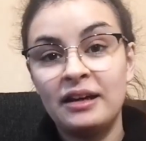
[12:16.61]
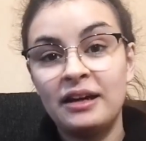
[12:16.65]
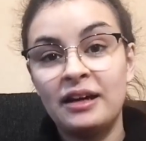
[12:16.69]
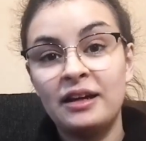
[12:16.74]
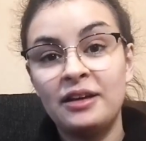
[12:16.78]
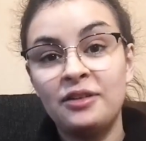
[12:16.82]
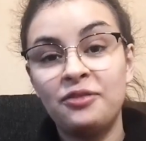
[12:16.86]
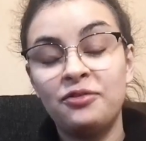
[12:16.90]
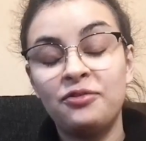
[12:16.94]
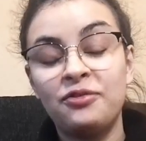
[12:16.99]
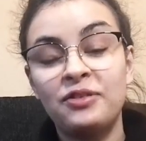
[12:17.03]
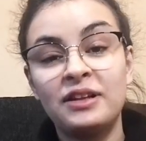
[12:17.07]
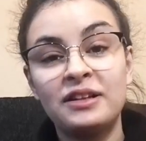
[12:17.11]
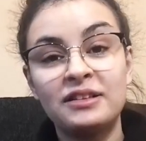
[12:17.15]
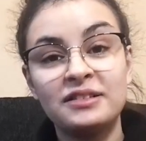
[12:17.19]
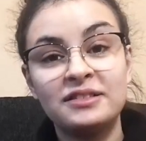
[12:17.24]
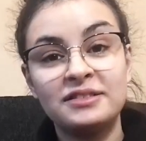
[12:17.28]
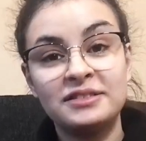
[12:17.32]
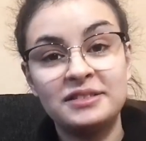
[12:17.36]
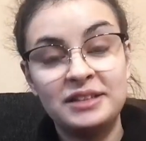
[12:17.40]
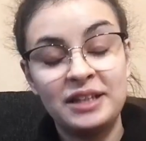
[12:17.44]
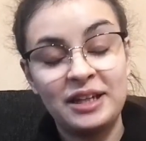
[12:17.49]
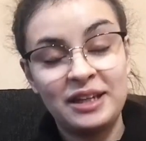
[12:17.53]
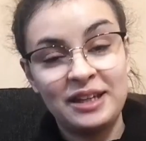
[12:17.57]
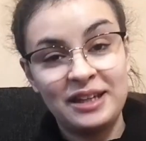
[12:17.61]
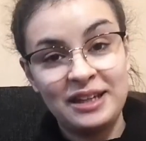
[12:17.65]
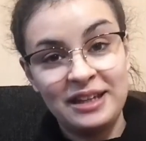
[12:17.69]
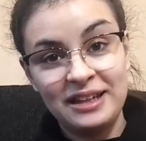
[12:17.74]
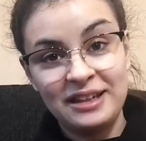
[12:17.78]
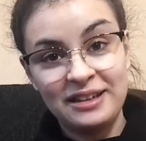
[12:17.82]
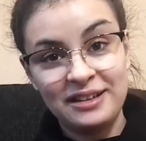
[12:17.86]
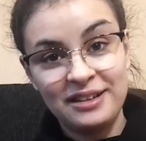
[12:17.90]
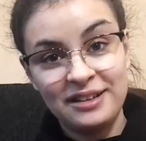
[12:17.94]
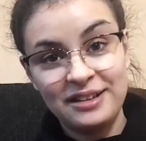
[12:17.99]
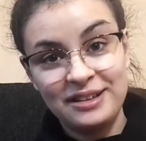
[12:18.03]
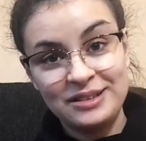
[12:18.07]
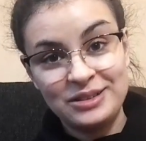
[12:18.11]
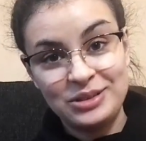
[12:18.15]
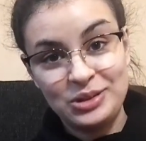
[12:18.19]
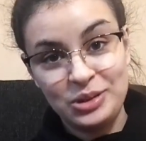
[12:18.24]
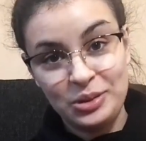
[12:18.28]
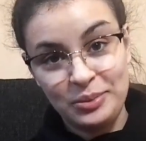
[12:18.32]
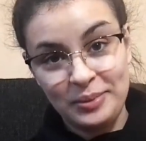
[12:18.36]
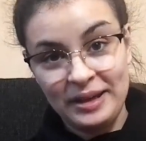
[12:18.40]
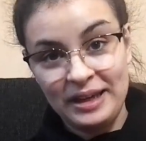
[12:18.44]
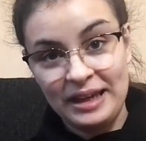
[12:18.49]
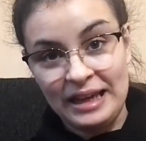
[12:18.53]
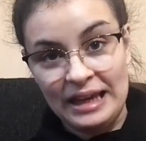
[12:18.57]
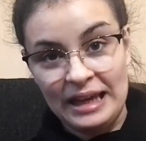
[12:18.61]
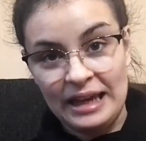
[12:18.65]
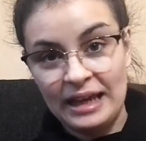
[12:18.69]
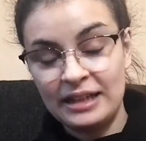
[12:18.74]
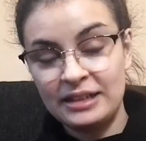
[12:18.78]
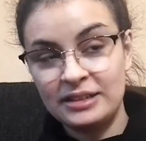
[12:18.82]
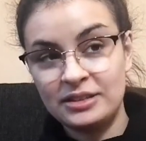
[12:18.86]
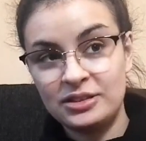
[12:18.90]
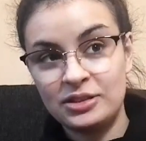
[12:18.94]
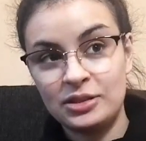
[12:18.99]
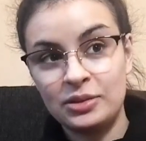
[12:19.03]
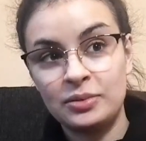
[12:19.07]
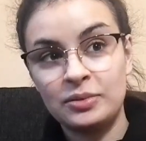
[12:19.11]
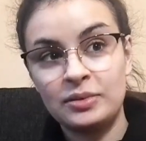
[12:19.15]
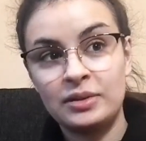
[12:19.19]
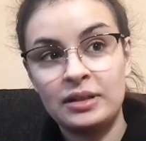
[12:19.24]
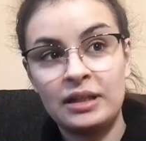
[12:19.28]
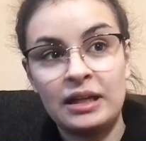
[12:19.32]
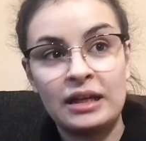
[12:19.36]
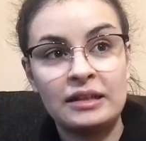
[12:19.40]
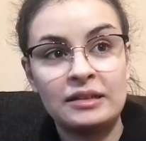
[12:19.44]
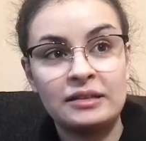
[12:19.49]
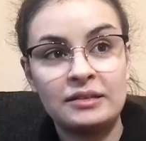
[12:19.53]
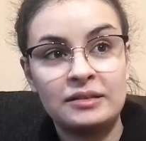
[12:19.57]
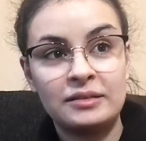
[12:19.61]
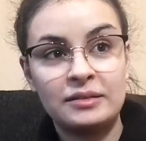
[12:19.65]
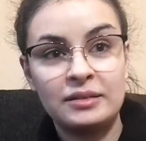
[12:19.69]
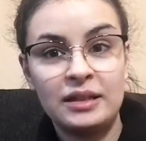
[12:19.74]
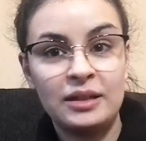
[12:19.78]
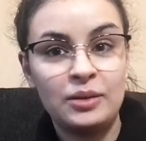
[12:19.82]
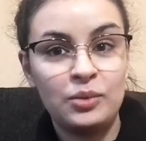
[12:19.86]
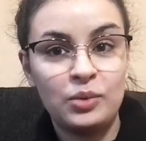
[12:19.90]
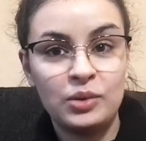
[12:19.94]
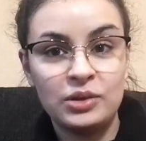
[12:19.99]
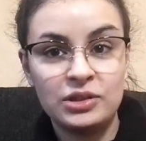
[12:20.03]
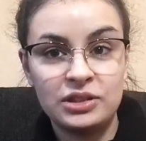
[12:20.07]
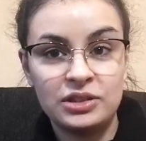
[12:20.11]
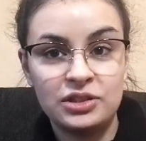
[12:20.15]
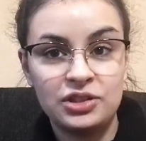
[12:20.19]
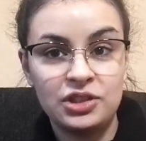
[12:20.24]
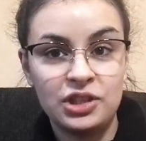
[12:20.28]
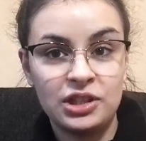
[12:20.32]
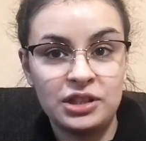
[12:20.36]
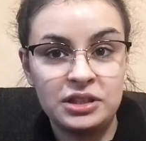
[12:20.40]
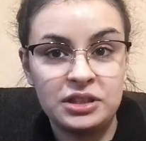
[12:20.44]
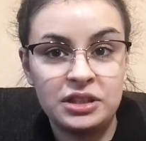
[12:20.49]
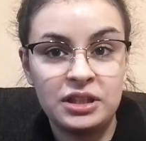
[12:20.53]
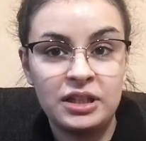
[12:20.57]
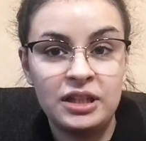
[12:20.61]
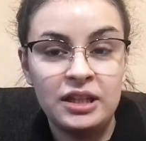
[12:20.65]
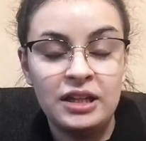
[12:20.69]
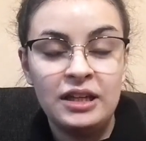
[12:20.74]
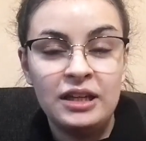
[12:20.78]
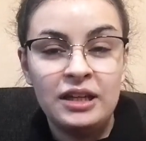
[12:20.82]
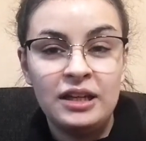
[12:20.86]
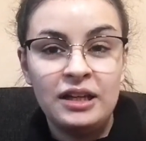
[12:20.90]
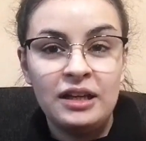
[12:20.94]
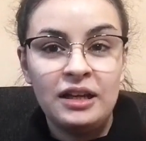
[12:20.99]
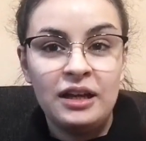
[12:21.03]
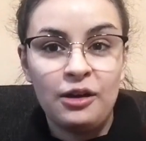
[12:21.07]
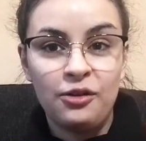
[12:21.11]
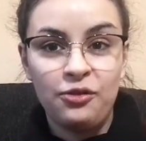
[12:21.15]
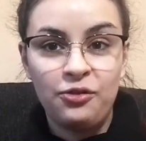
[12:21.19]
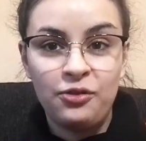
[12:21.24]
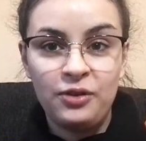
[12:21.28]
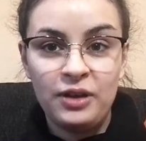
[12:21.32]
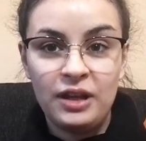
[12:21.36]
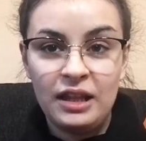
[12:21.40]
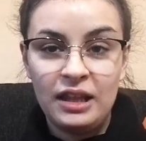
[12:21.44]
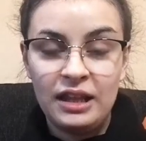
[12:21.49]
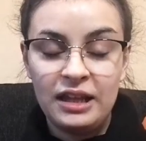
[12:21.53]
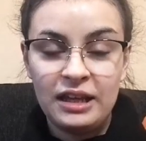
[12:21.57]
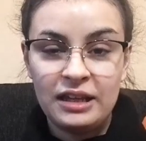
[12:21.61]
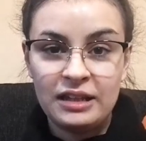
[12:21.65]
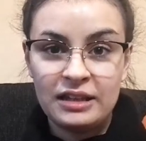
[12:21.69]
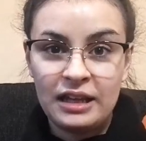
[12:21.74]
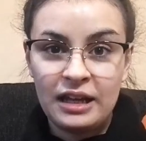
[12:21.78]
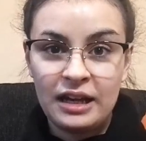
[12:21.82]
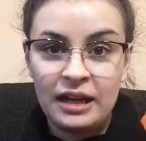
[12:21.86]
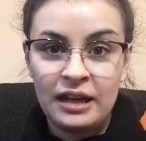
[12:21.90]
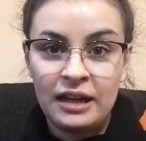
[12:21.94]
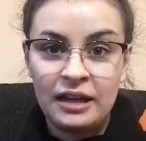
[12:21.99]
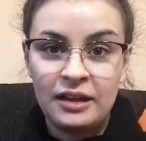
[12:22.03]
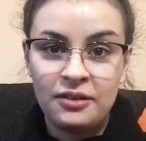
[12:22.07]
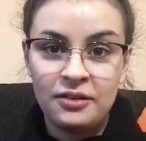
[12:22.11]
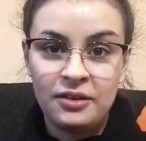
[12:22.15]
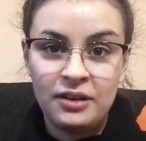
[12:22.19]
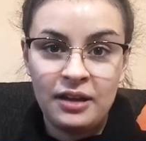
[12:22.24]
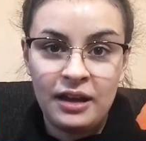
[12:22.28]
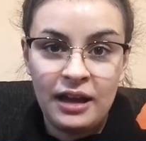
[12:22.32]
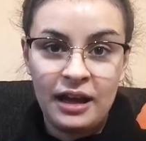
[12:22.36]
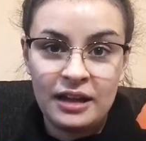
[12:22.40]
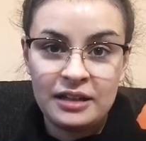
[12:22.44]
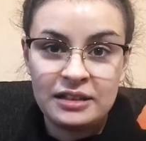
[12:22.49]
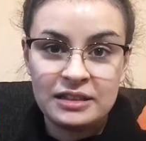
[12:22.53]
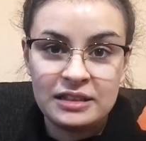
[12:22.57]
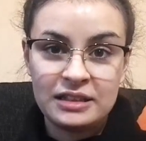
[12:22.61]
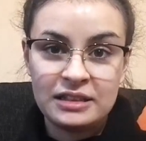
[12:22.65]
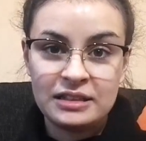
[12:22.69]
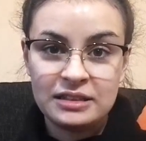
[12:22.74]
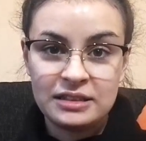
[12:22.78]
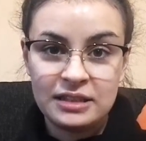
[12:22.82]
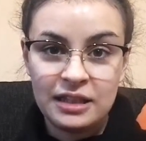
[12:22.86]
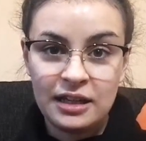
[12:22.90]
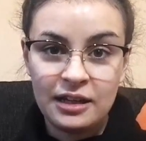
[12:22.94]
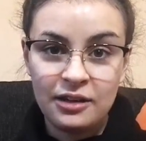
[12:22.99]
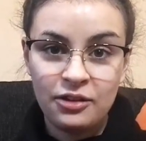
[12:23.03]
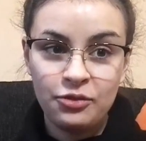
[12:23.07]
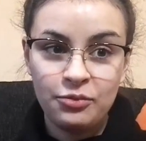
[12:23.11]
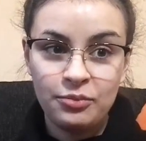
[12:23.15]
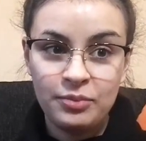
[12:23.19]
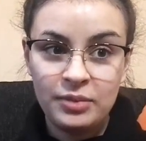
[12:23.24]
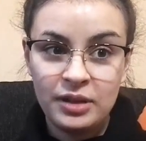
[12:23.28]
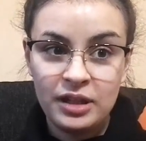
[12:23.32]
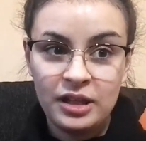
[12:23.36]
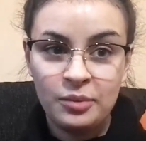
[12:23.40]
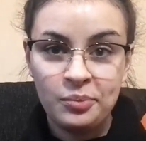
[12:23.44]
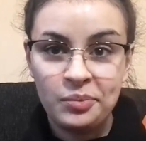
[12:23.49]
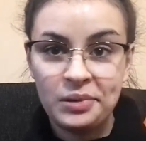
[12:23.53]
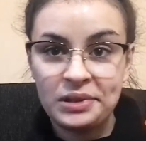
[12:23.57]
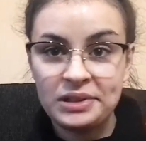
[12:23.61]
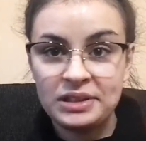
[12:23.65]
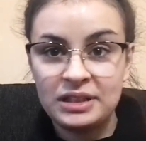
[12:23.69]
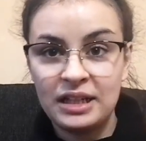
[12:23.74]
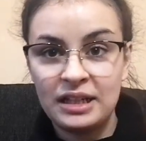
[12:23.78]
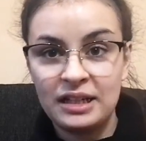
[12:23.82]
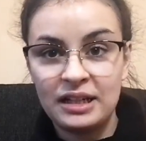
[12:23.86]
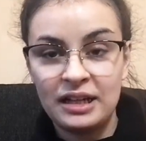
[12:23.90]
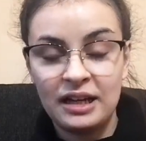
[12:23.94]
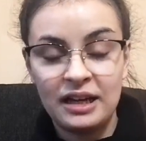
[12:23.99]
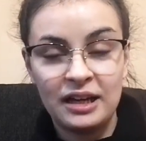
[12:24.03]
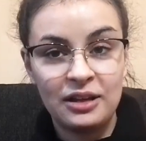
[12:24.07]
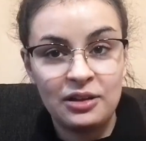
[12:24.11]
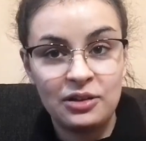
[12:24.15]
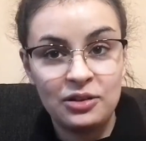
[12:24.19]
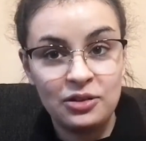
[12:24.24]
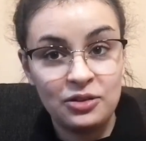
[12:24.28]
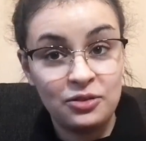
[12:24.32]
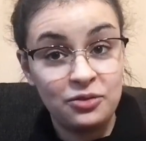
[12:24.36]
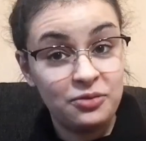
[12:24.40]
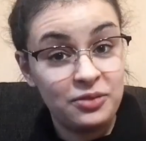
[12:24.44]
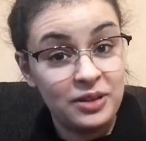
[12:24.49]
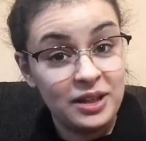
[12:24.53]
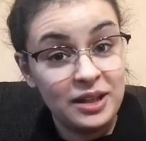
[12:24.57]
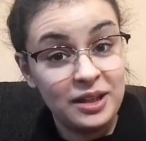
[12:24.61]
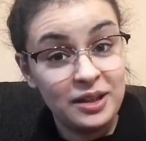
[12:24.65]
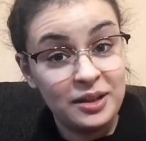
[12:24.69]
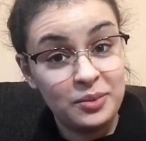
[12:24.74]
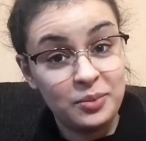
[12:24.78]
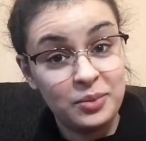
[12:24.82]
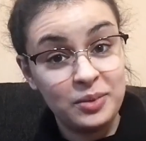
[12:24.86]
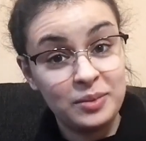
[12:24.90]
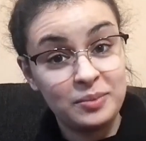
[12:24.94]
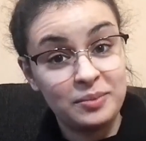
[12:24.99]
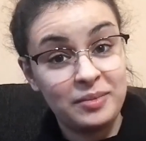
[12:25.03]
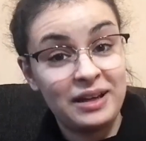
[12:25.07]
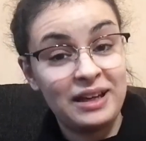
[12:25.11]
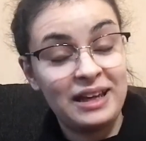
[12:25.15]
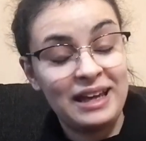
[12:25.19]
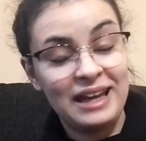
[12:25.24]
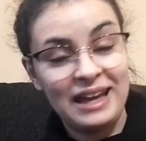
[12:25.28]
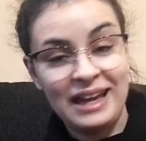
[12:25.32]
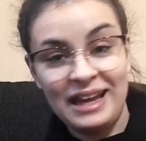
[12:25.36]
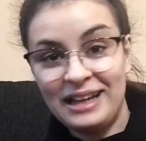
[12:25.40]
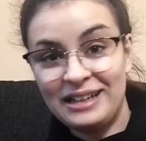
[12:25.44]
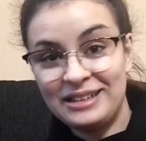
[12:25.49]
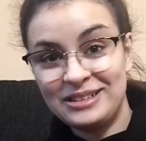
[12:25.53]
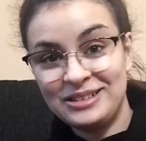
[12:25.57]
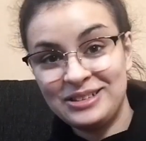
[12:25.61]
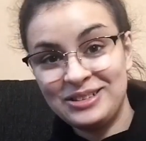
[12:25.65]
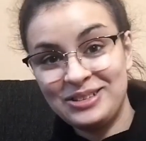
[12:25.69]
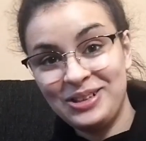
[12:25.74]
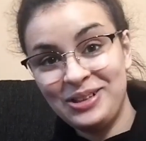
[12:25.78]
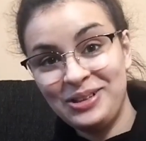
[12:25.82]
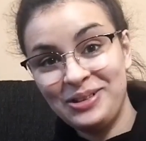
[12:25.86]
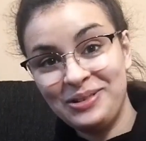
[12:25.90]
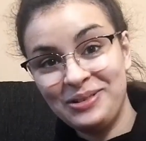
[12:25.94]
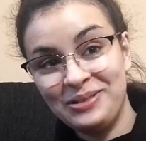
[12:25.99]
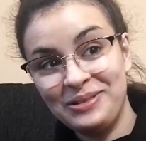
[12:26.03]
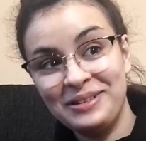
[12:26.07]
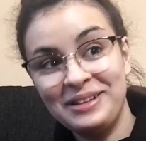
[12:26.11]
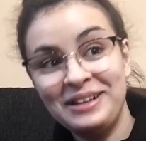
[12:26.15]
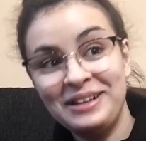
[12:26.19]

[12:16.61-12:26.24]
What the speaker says: I felt the kick to my hand, so that it wasn't just a feeling that I had inside of me, but then I could feel it with my hand too.